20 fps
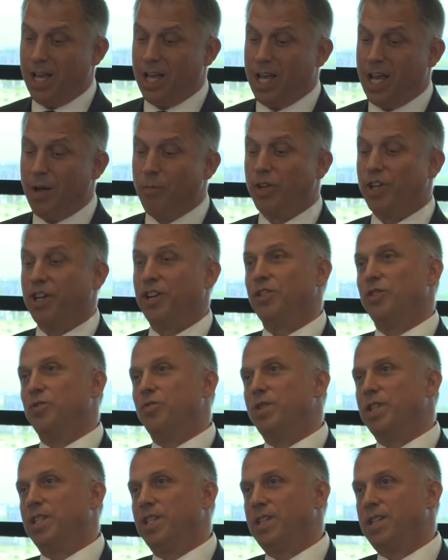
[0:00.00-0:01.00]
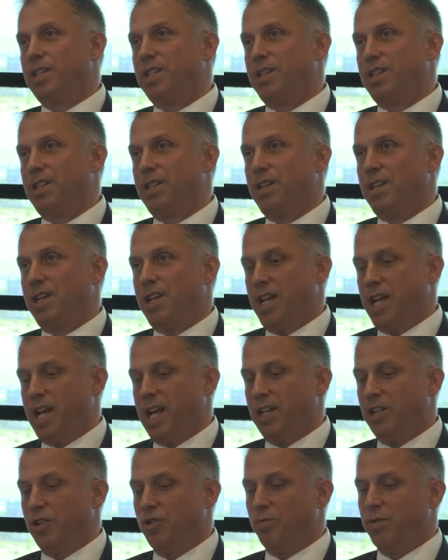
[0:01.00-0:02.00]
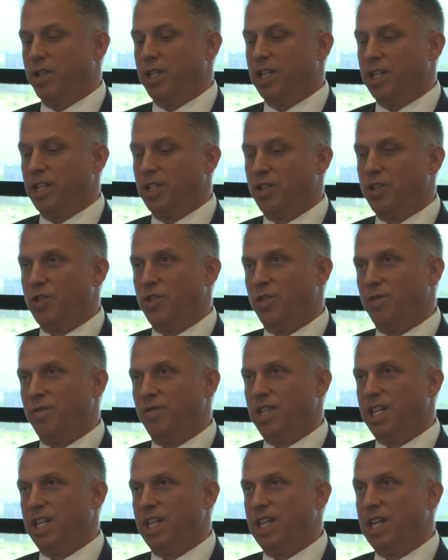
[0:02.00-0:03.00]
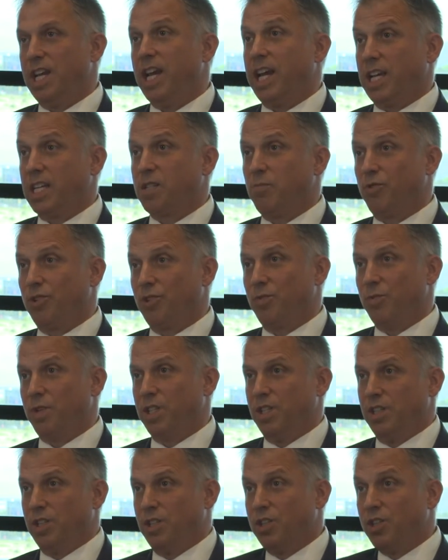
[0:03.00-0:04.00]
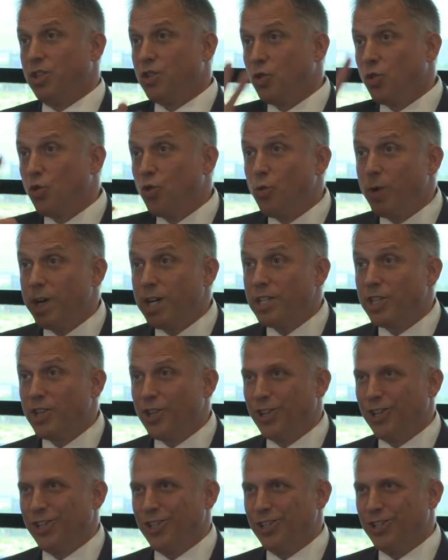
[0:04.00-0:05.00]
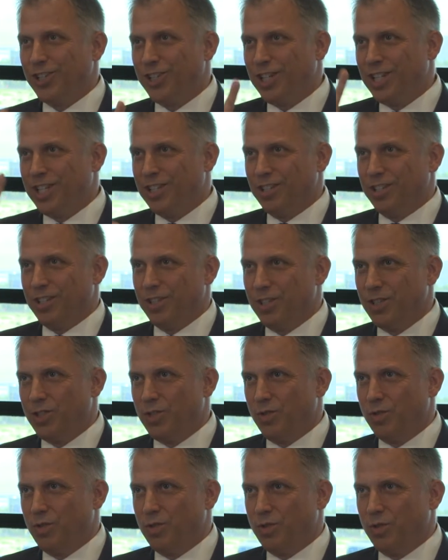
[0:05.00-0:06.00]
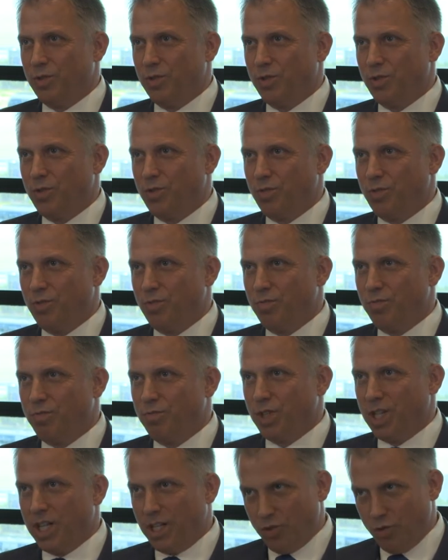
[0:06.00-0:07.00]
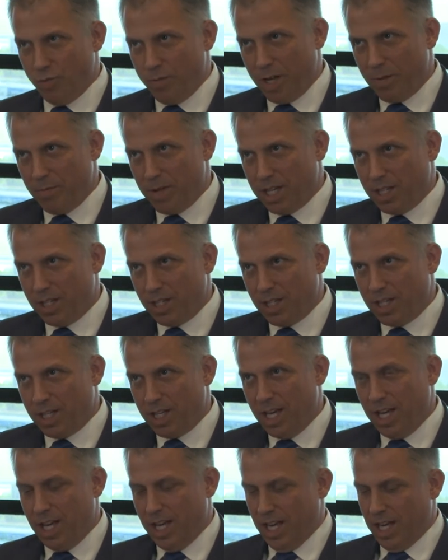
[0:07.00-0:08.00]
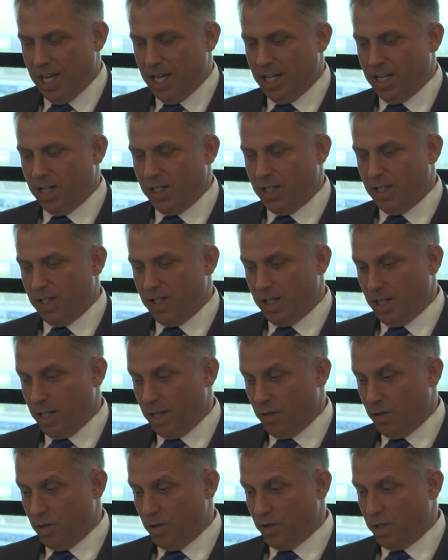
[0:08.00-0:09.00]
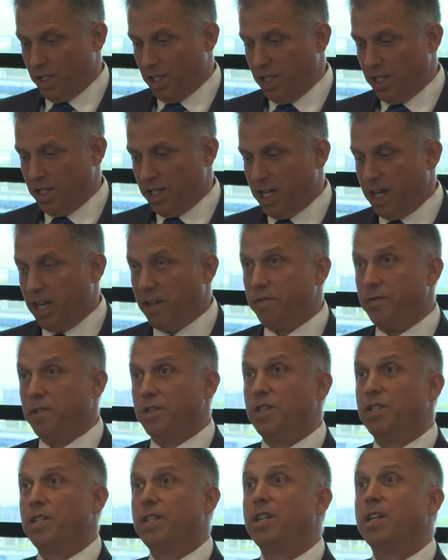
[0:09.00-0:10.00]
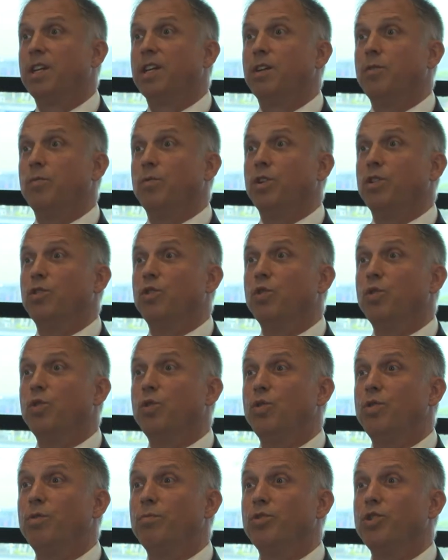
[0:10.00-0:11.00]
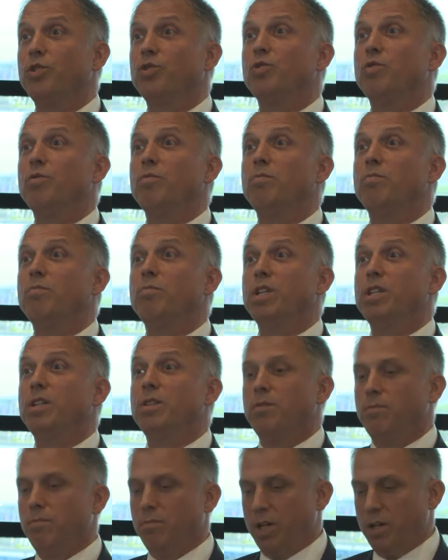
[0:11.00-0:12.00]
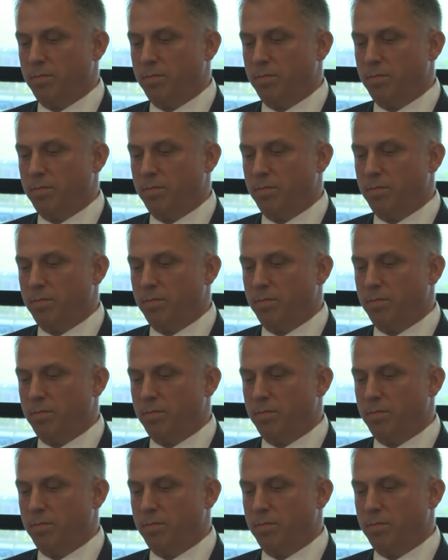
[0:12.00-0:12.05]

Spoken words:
And what are the risks and the obligations of the expert witness? So quite a lot here to go through, but I'll do my best. And as they say, you don't eat the elephant in one go, but you go bit by